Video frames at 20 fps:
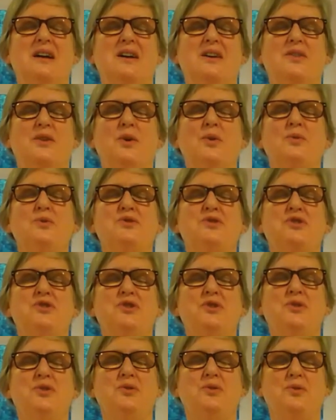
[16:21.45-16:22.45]
those
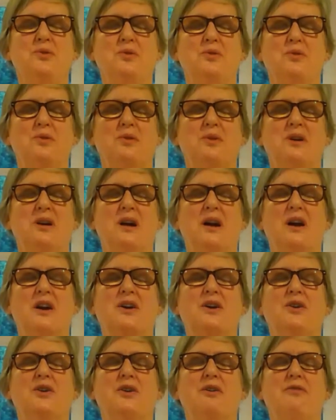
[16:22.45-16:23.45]
two are
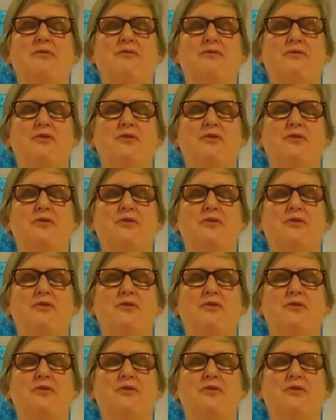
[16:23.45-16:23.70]
going to